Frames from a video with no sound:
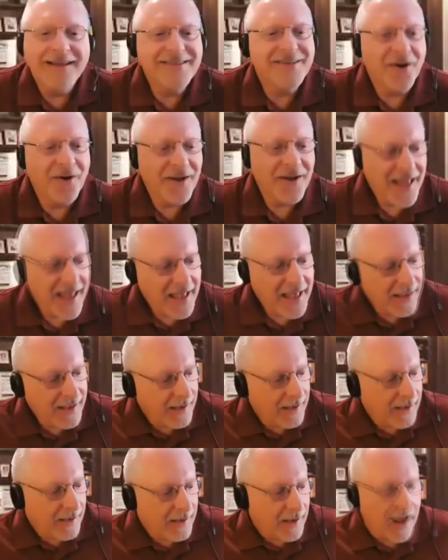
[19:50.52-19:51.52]
so
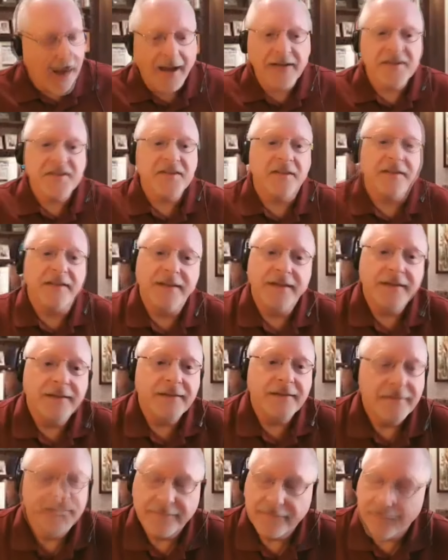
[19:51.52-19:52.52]
honestly,
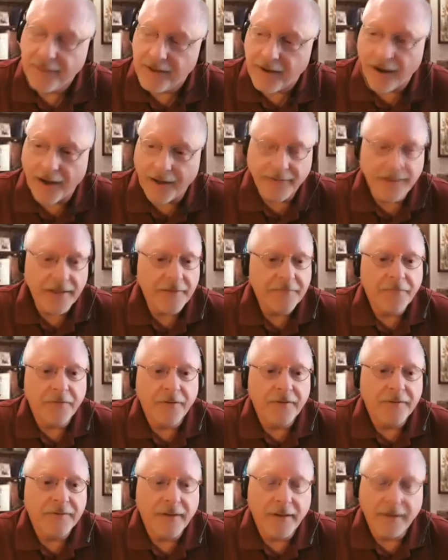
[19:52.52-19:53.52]
oddly,
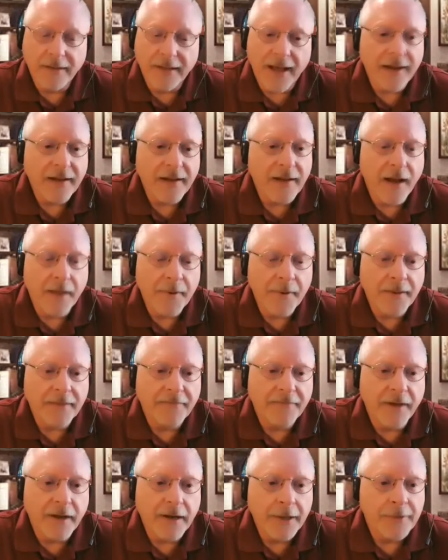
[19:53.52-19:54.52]
for a lot of
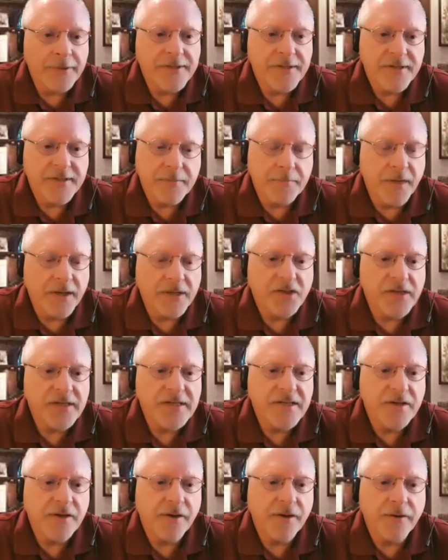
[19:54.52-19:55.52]
combat veterans, it's much
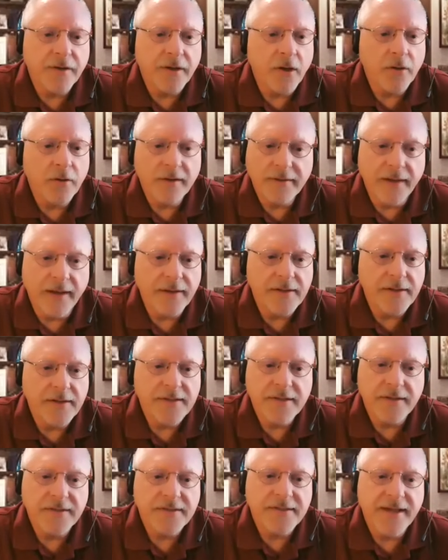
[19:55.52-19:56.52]
easier to go to Denny's
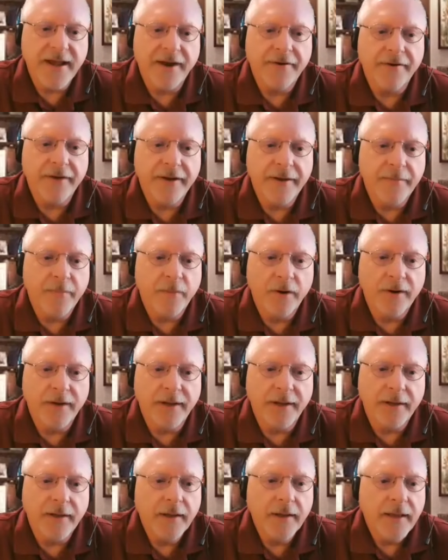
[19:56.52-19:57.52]
on a Saturday
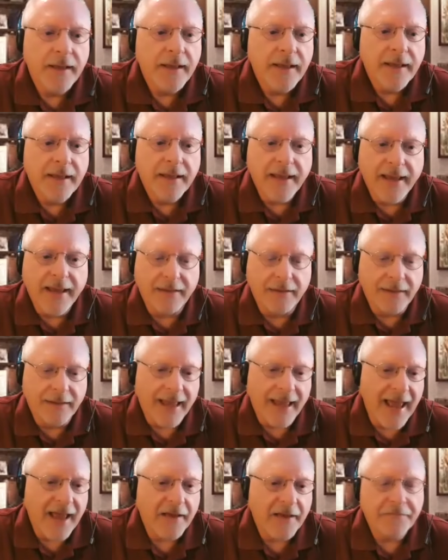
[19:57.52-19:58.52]
morning and
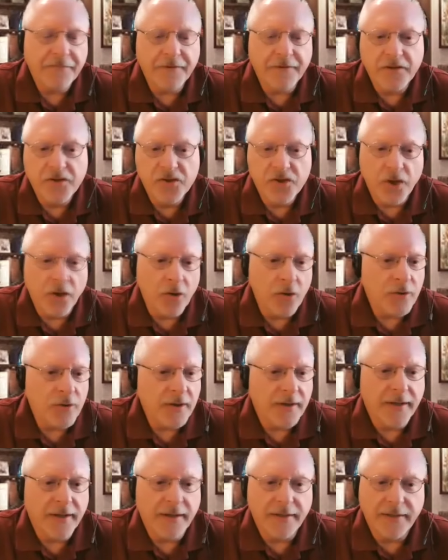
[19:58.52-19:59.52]
laugh and
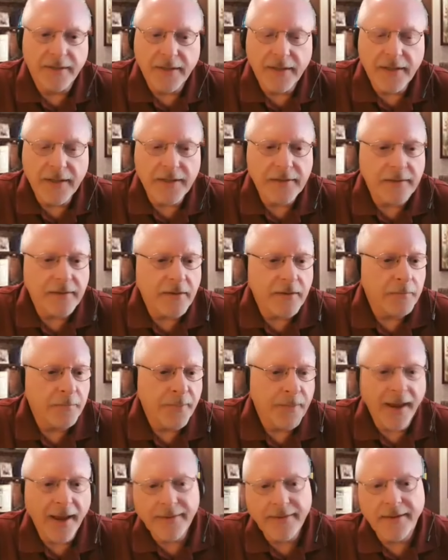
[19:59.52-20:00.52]
joke and eat their
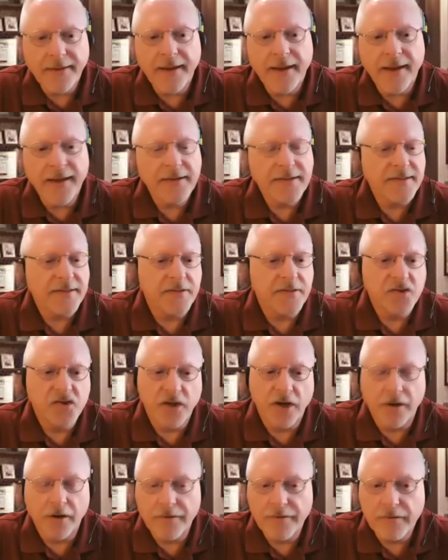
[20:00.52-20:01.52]
pancakes and
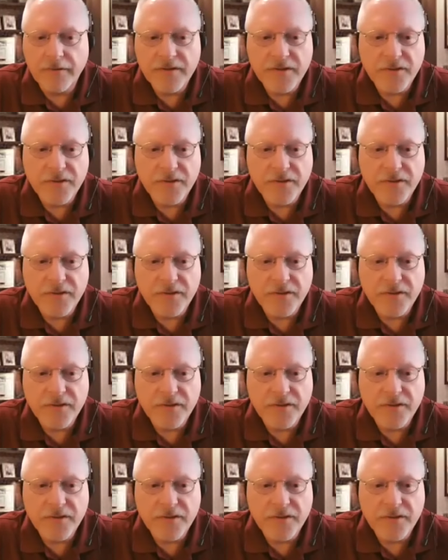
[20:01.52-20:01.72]
share their